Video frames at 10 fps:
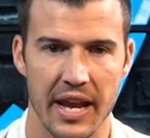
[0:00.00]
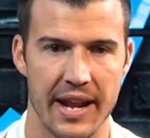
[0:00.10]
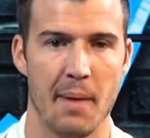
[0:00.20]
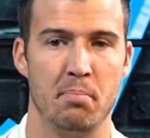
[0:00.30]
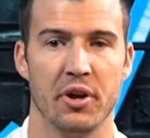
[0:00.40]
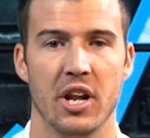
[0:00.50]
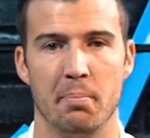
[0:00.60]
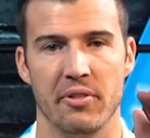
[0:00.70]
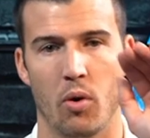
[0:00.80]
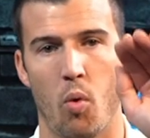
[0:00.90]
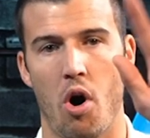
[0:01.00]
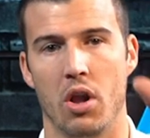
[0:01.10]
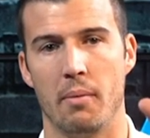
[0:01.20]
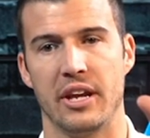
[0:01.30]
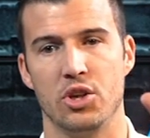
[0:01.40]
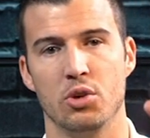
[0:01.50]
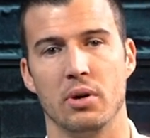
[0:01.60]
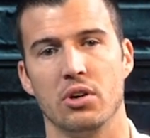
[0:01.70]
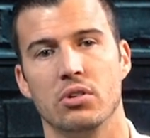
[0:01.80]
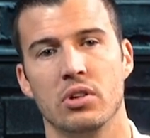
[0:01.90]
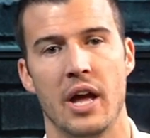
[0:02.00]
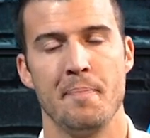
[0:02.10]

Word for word: and I put it up on the wall of my cubicle.